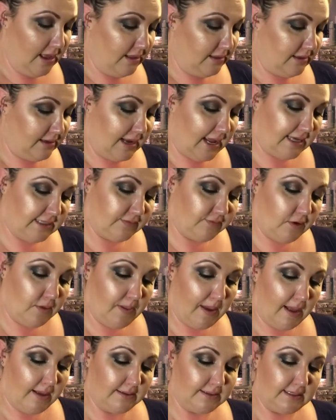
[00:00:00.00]
The last 4
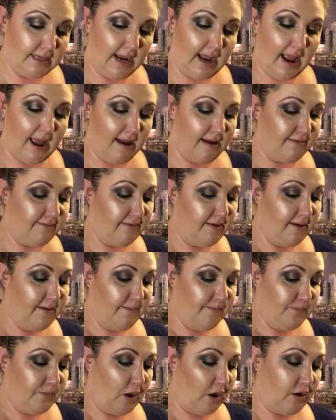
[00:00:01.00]
palettes that I have
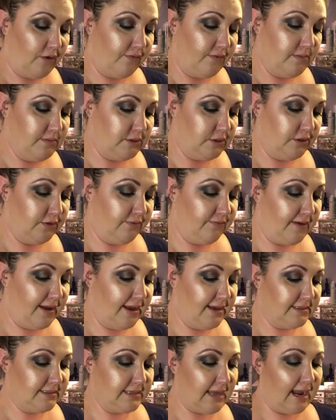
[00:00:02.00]
are from Too
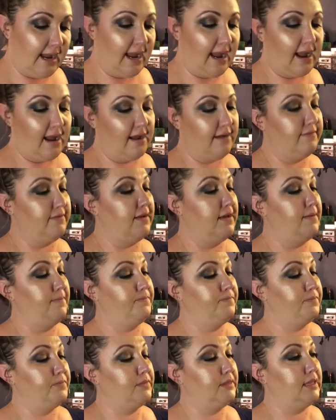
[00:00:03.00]
Faced. I have
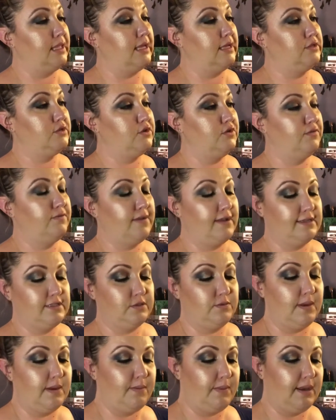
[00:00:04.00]
the Too Faced
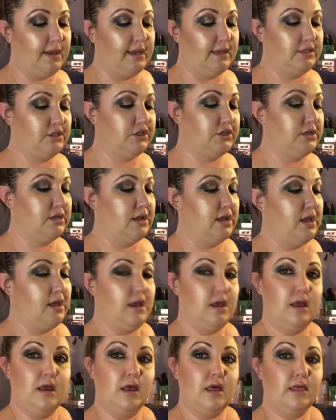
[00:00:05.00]
Sweet Peach,
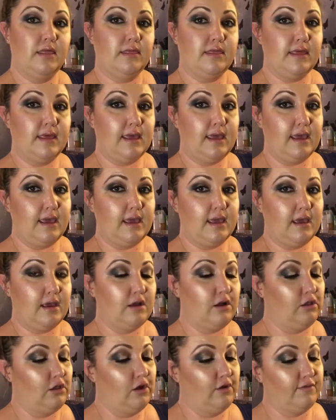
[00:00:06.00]
the
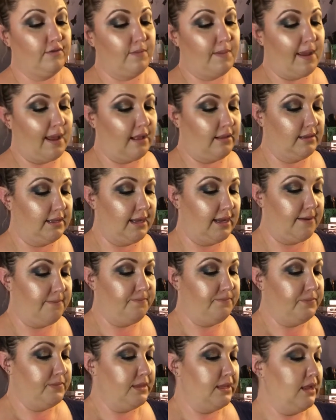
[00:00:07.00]
Clover palette,
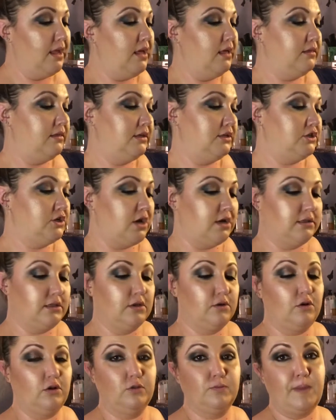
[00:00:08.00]
the Chocolate
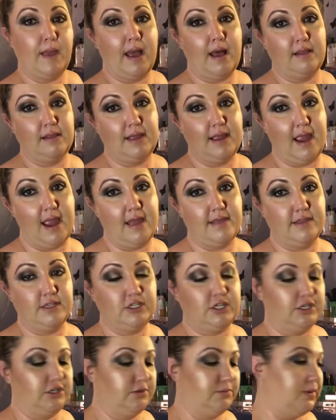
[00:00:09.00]
Gold palette, and the
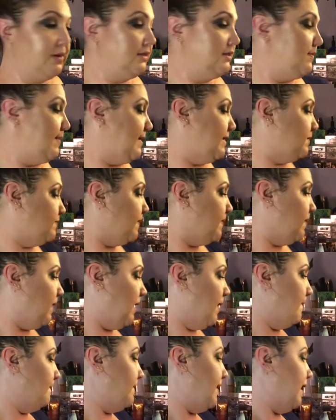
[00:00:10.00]
Gingerbread Spice
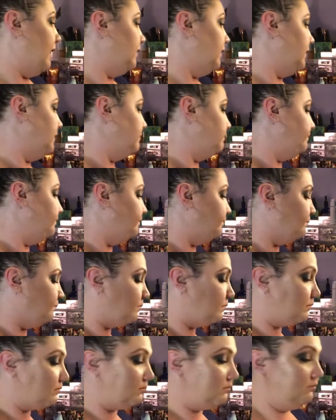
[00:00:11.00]
palette.
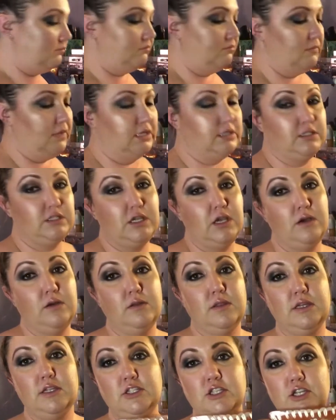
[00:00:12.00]
So
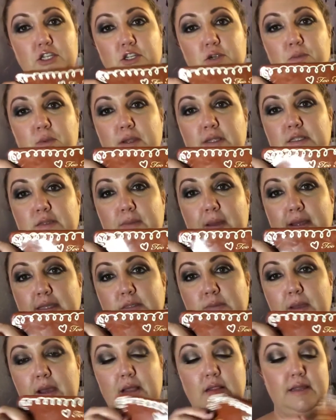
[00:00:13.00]
the Gingerbread
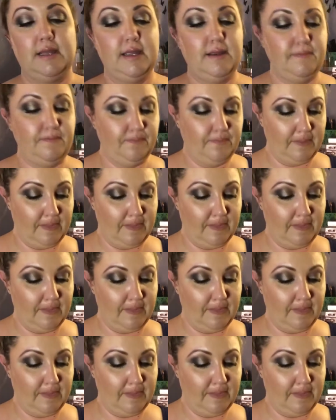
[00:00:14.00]
Spice palette